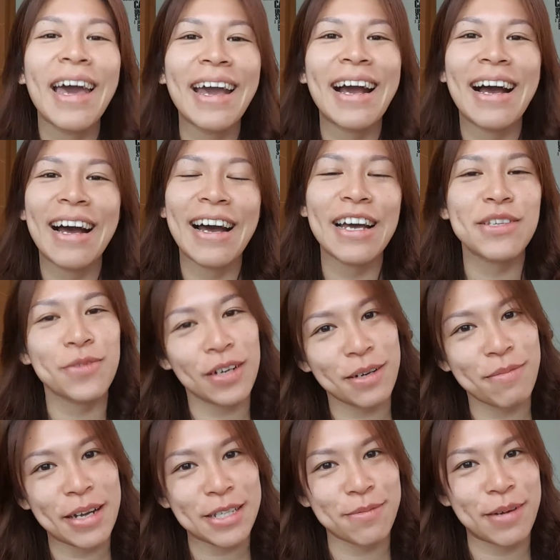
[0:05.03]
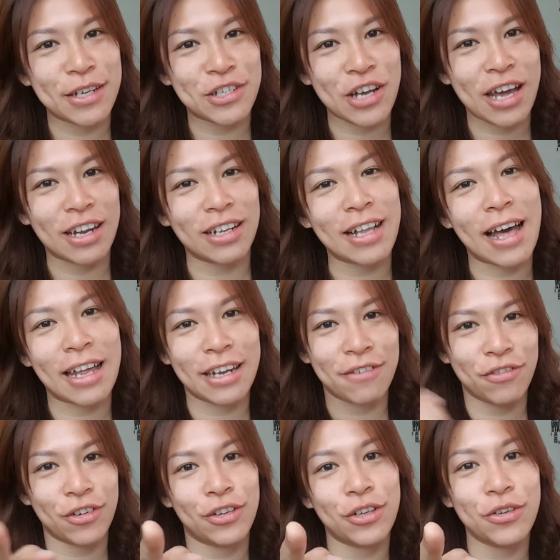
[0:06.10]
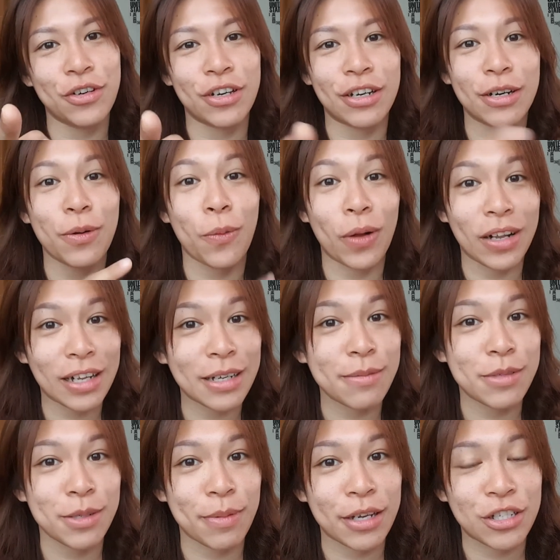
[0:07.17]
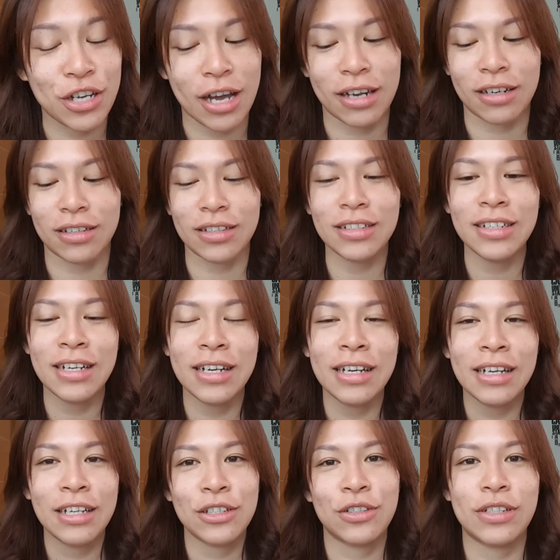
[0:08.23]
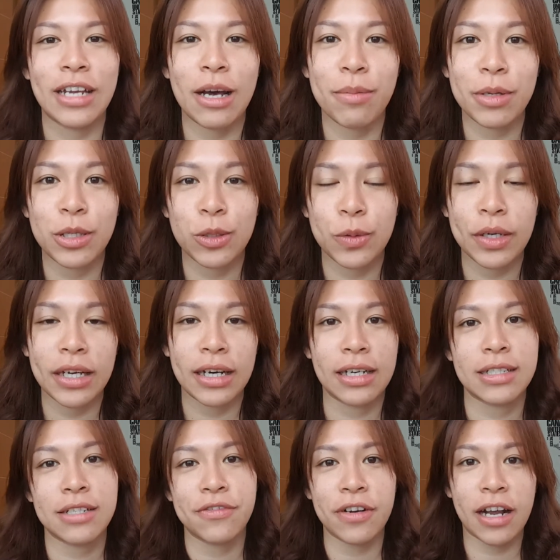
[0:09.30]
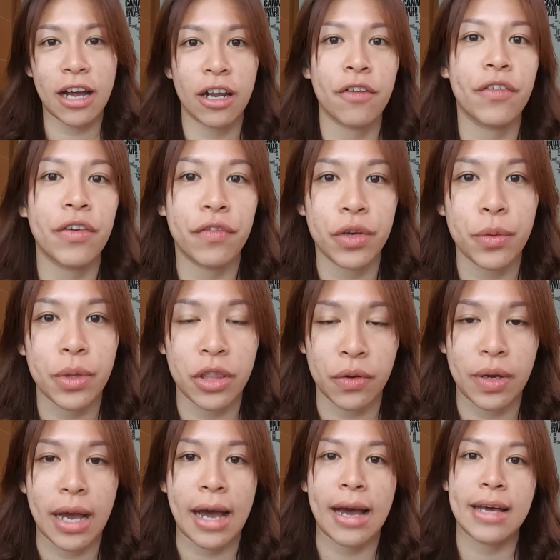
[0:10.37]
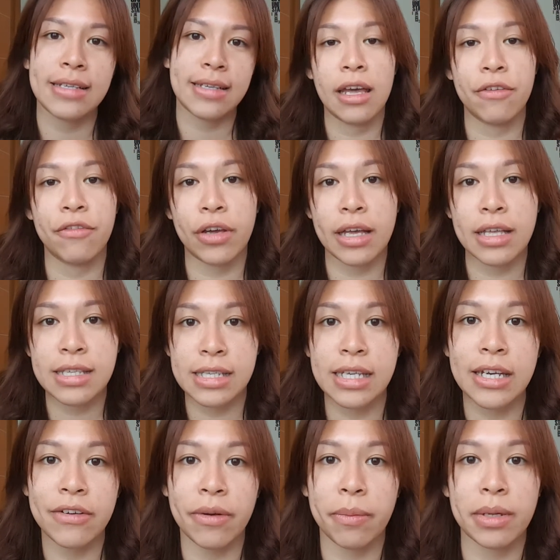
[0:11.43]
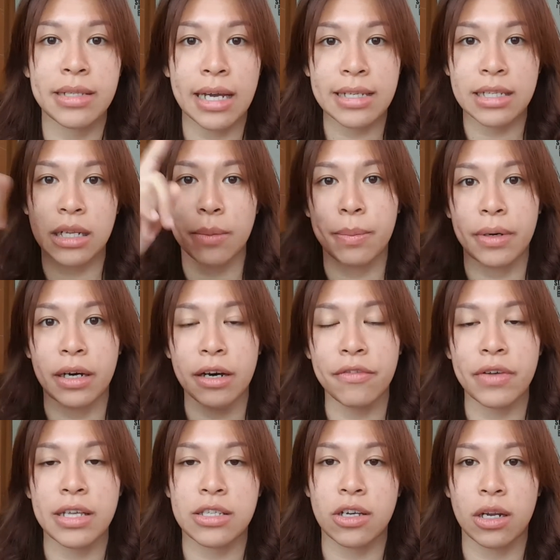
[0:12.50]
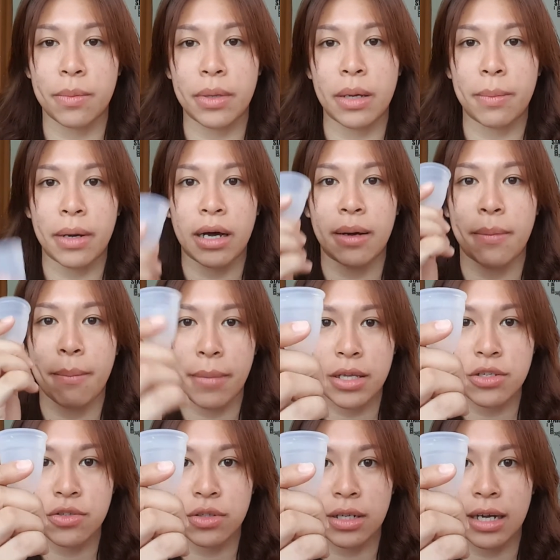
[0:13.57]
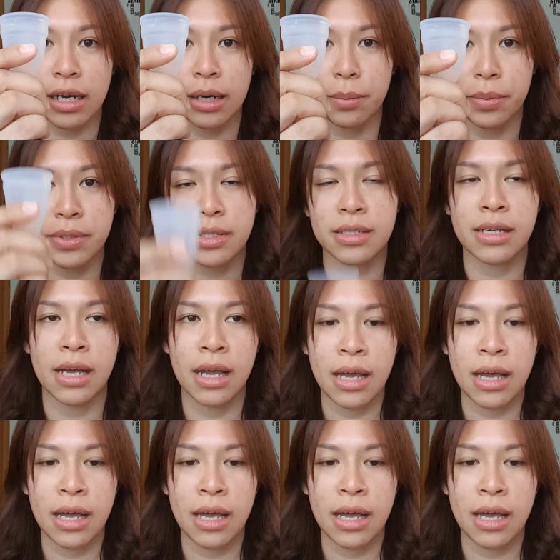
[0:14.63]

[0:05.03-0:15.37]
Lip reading: Hey guys, welcome back to my channel, and if you're new here, welcome to my channel. Today I'll be doing a different kind of review with you guys. If you can see from the title above, it's gonna be about menstrual cups.